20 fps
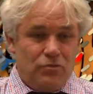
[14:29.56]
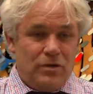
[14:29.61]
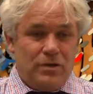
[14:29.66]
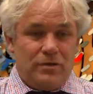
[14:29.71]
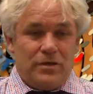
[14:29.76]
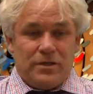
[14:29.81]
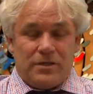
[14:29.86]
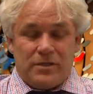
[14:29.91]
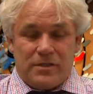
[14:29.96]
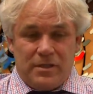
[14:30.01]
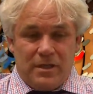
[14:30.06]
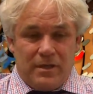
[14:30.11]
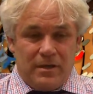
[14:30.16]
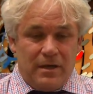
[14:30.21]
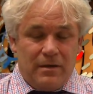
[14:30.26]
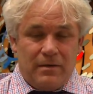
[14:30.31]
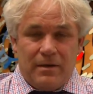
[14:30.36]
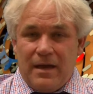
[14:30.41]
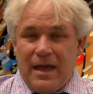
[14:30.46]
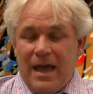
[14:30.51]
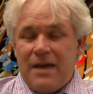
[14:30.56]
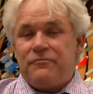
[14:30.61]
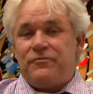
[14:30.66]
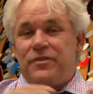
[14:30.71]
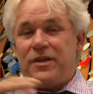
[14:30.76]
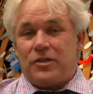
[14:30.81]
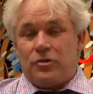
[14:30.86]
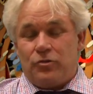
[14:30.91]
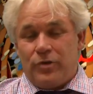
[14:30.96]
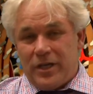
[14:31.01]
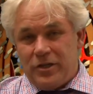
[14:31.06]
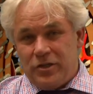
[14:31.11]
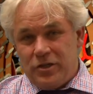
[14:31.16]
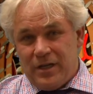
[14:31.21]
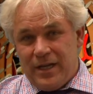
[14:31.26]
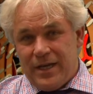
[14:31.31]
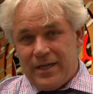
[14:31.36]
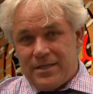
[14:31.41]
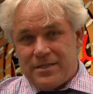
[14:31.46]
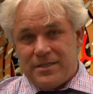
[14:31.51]
this uh, affect
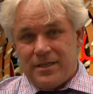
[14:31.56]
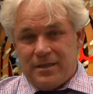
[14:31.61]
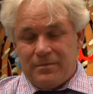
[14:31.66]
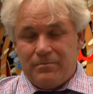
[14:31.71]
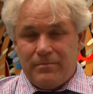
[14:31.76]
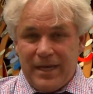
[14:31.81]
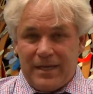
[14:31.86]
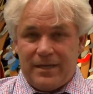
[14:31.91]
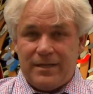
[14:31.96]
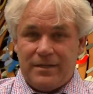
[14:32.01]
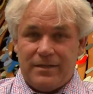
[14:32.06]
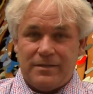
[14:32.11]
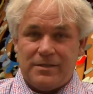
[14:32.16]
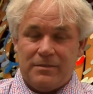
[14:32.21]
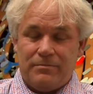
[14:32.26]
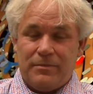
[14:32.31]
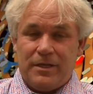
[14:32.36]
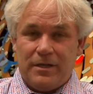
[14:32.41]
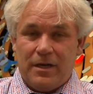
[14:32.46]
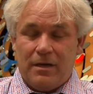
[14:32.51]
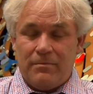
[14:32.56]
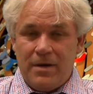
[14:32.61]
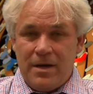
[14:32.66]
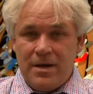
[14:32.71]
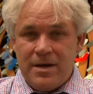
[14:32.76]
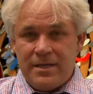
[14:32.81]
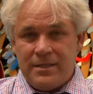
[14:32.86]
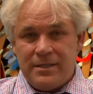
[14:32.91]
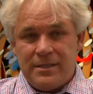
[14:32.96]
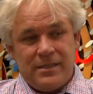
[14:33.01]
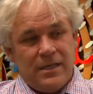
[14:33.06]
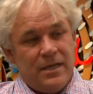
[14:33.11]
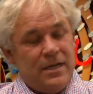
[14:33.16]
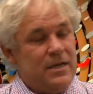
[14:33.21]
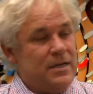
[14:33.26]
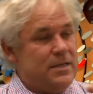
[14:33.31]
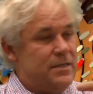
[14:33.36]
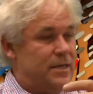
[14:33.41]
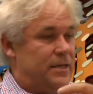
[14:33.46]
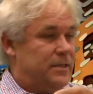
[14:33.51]
regulating mechanism in our minds
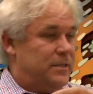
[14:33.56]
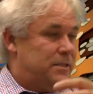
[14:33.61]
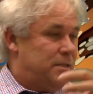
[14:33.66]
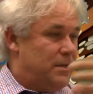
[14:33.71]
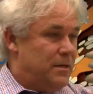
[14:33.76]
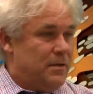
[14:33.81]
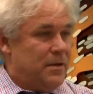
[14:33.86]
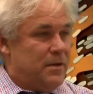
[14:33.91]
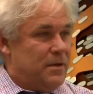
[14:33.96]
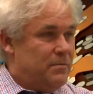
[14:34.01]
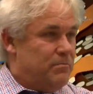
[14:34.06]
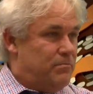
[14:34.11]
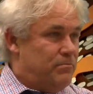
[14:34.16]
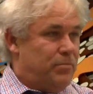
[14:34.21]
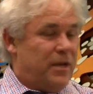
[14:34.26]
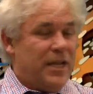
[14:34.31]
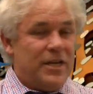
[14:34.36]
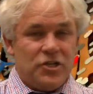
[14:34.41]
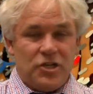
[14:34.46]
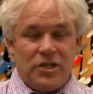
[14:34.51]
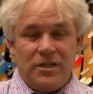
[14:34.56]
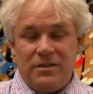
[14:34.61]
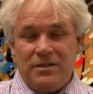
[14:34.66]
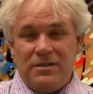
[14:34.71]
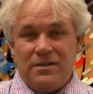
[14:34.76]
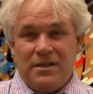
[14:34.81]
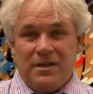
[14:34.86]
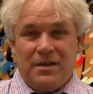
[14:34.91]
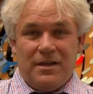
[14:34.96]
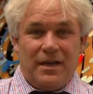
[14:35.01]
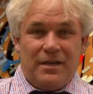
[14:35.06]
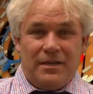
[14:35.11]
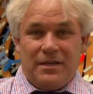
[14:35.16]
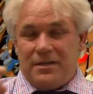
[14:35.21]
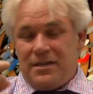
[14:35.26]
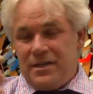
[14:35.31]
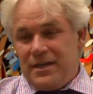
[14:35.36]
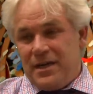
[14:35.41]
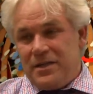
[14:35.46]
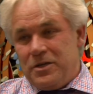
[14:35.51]
there's pleasure and at
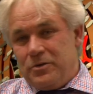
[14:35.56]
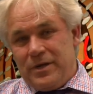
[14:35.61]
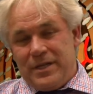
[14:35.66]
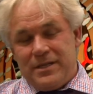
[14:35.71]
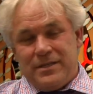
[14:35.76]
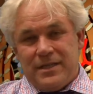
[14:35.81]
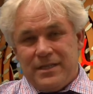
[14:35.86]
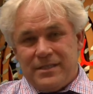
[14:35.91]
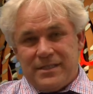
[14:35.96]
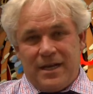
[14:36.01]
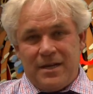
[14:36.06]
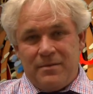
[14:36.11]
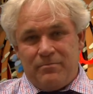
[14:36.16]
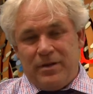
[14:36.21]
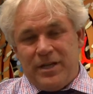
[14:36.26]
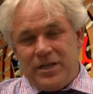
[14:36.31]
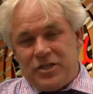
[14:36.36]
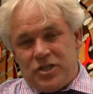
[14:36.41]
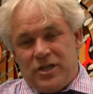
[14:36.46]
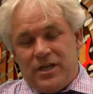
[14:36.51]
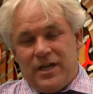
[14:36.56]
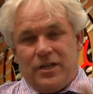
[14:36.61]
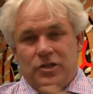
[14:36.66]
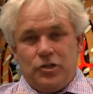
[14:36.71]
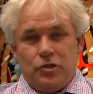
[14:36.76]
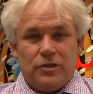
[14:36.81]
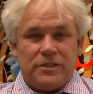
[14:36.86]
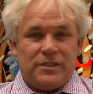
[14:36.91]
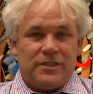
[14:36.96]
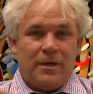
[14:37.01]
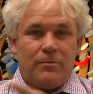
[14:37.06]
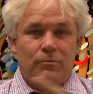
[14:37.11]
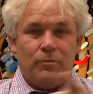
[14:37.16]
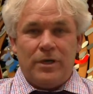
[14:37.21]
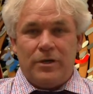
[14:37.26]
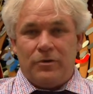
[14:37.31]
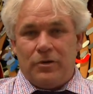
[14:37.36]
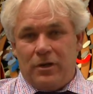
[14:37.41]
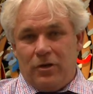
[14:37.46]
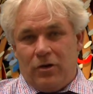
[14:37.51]
the other end there's unpleasure, and you're
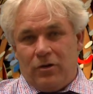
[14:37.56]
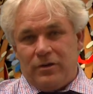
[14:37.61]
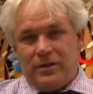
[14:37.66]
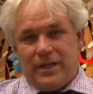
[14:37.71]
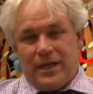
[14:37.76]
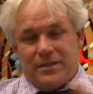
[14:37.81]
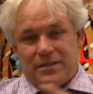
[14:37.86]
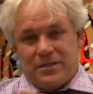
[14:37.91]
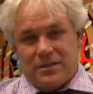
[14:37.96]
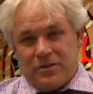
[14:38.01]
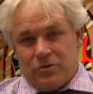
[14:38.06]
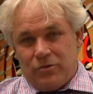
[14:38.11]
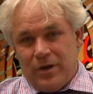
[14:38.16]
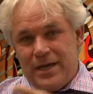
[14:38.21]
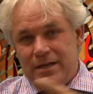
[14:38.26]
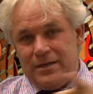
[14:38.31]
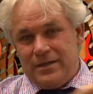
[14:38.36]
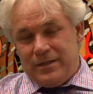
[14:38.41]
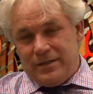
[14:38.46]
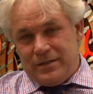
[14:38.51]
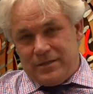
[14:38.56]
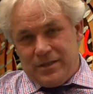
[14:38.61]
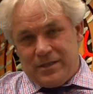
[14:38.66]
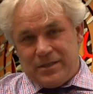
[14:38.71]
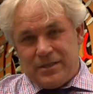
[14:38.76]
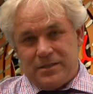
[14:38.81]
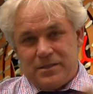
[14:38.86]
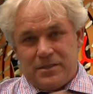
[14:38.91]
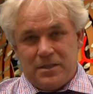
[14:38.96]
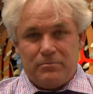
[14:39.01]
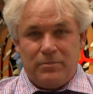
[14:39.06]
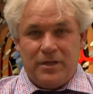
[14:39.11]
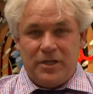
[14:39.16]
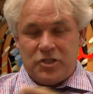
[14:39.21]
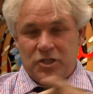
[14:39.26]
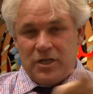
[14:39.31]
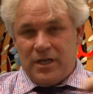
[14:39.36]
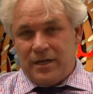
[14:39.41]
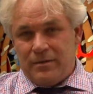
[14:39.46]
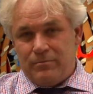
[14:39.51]
somewhere along that gradient. This is the pleasure
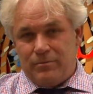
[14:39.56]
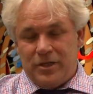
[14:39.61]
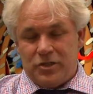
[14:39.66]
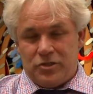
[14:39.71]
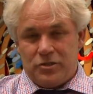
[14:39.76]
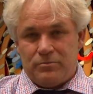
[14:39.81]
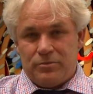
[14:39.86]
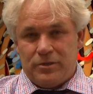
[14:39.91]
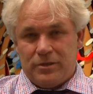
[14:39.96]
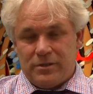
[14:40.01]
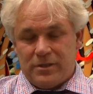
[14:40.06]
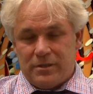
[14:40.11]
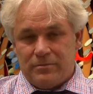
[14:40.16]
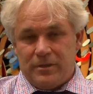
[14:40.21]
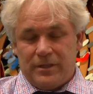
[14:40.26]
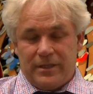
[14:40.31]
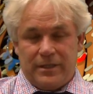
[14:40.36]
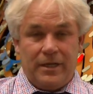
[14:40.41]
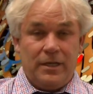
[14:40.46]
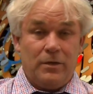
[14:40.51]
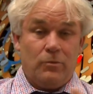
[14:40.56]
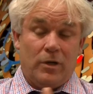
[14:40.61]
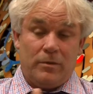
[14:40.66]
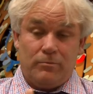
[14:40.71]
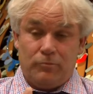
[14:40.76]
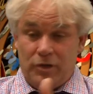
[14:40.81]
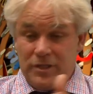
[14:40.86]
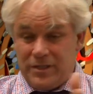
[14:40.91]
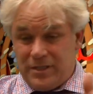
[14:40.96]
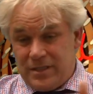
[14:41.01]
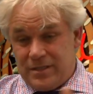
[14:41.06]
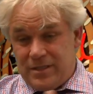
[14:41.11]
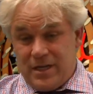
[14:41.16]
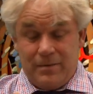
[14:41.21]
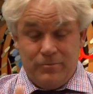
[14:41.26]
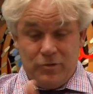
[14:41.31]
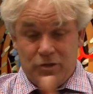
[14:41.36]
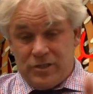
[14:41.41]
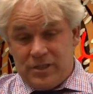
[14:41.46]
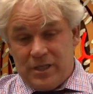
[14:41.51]
unpleasure principle. At any one point in time,
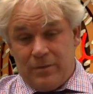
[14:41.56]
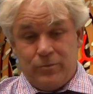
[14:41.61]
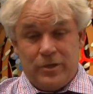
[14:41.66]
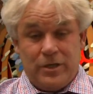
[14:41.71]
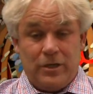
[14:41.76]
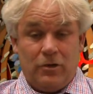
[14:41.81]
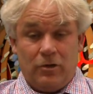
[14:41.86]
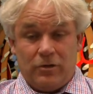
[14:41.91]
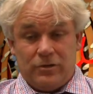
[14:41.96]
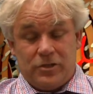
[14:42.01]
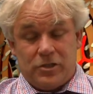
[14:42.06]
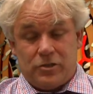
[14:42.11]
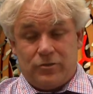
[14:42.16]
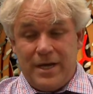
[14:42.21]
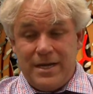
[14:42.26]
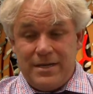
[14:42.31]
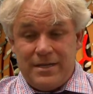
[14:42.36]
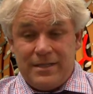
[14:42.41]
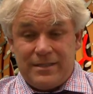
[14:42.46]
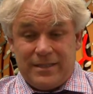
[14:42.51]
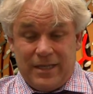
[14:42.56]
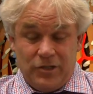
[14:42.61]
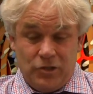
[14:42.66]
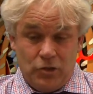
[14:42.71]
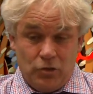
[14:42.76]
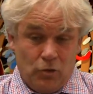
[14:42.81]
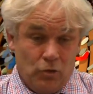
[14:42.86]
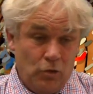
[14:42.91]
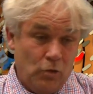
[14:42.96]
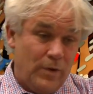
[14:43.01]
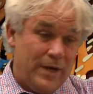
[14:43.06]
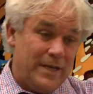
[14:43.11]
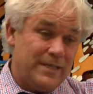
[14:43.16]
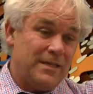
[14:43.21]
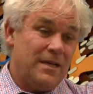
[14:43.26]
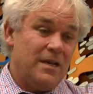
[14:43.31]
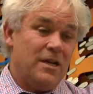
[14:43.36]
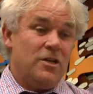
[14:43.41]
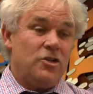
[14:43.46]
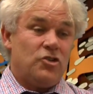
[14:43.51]
you're somewhere along this gradient, and you're
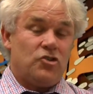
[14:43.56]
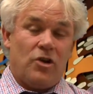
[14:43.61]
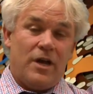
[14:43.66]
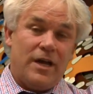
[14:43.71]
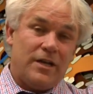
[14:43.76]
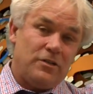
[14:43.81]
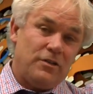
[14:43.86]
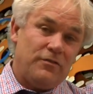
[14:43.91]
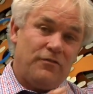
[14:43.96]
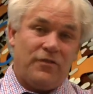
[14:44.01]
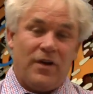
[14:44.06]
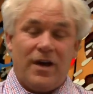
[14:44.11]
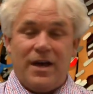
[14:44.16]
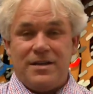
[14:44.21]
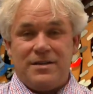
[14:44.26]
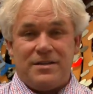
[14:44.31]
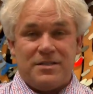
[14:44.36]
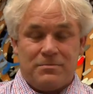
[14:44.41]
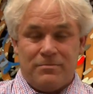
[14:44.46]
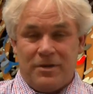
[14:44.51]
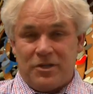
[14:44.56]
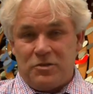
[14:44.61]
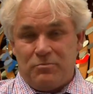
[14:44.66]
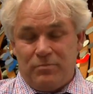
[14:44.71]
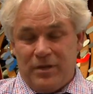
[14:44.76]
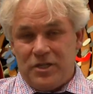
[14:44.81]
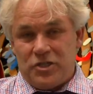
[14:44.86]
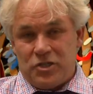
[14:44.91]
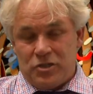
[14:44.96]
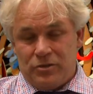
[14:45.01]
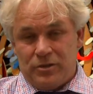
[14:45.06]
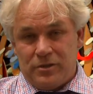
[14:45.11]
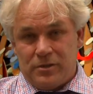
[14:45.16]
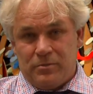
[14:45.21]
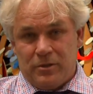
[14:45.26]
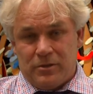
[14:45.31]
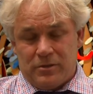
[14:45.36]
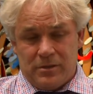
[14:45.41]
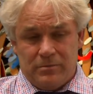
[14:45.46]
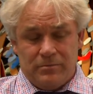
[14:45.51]
always trying to find as much pleasure as
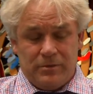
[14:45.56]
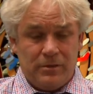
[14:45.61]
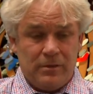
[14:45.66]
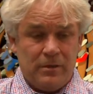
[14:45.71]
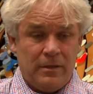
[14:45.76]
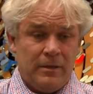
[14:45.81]
possible.